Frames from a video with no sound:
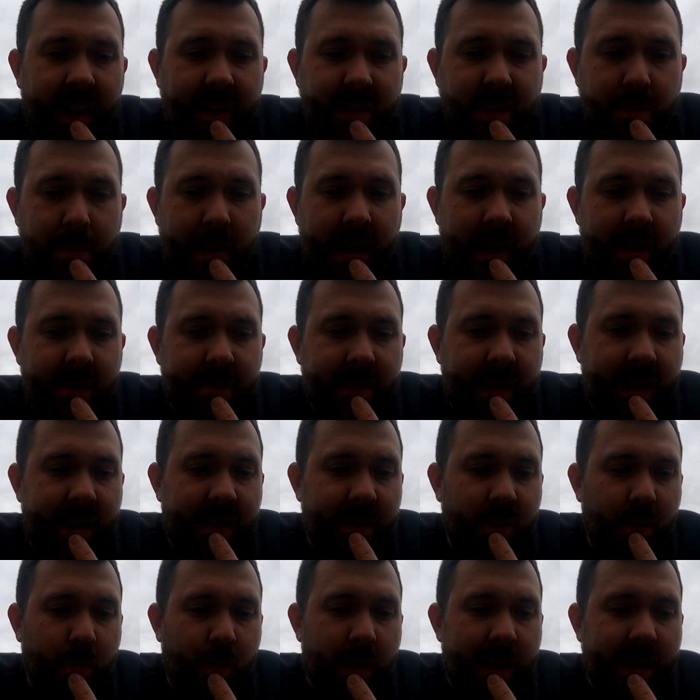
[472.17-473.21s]
lifespan of the
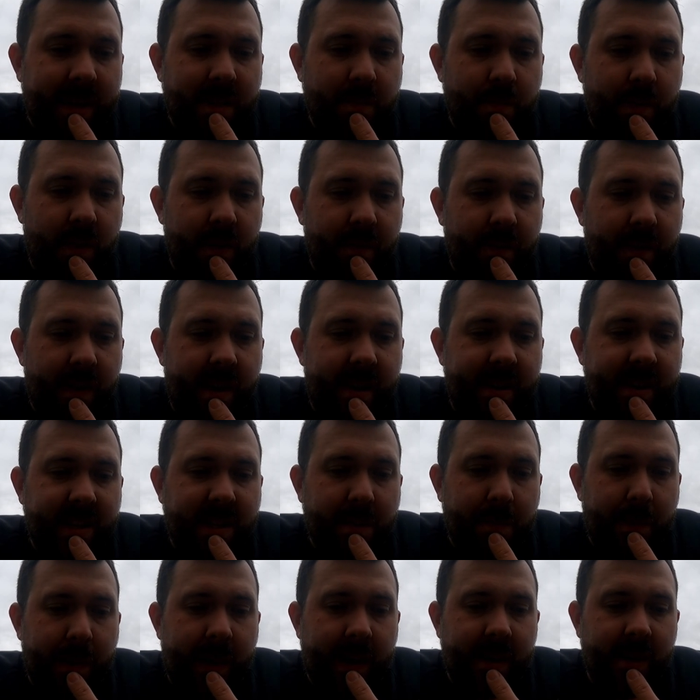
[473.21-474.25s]
adult wax moth varies
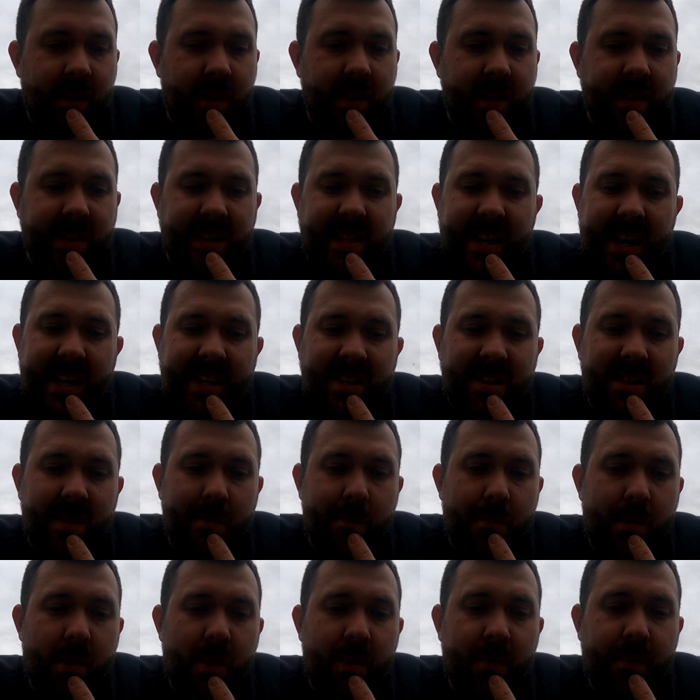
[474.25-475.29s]
depending on the sex of
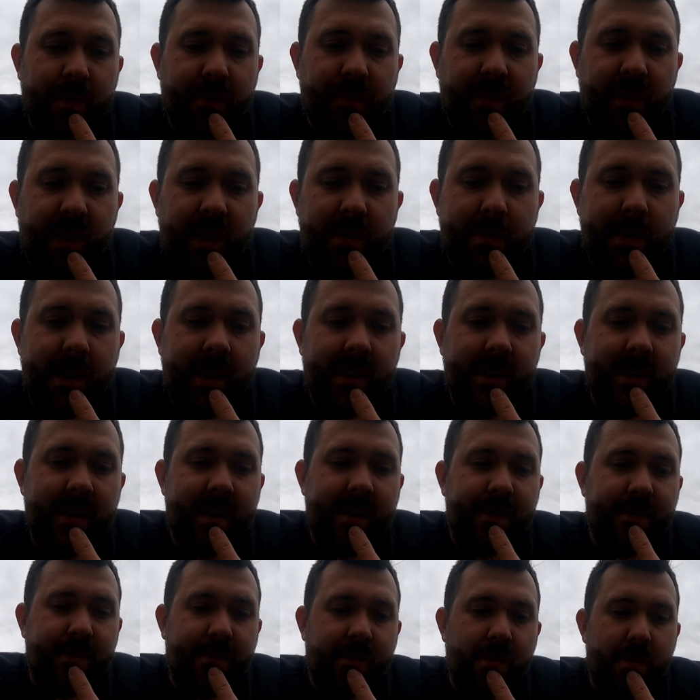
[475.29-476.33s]
the moth. Females
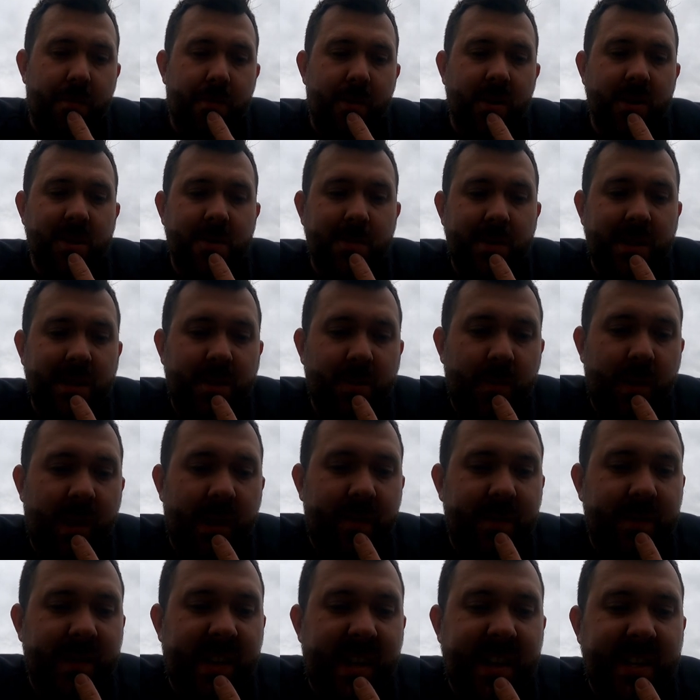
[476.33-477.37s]
live for approximately
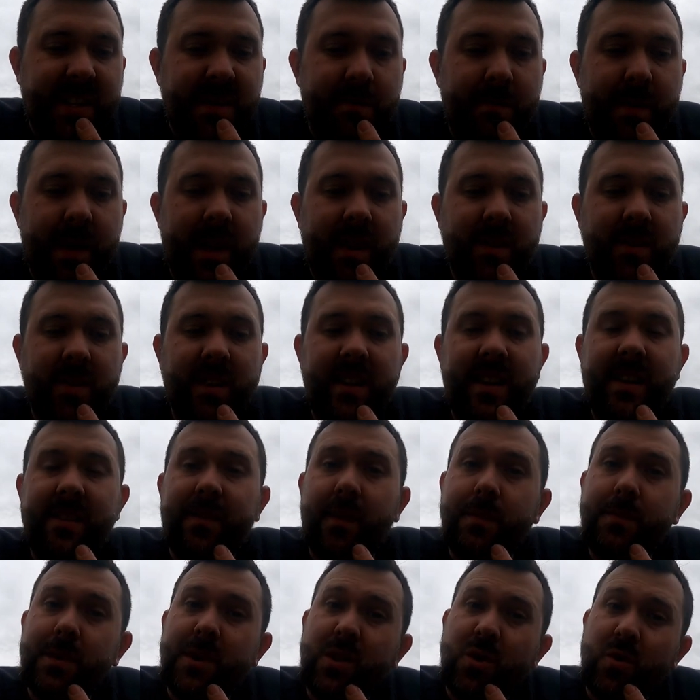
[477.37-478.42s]
12 days and males can
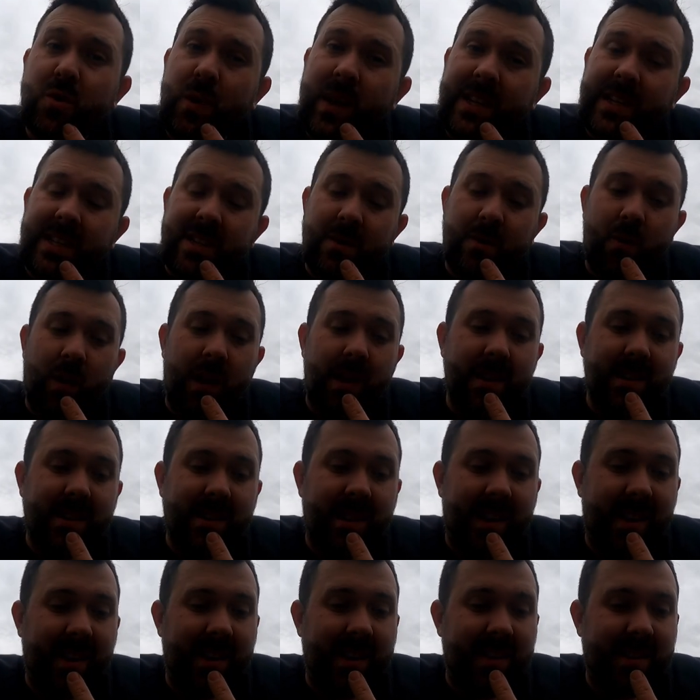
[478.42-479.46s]
live up to 21
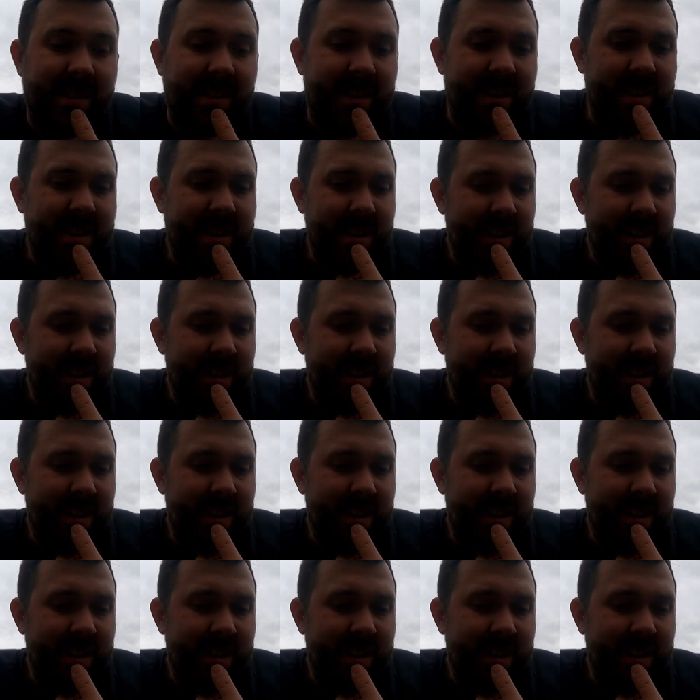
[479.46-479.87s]
days.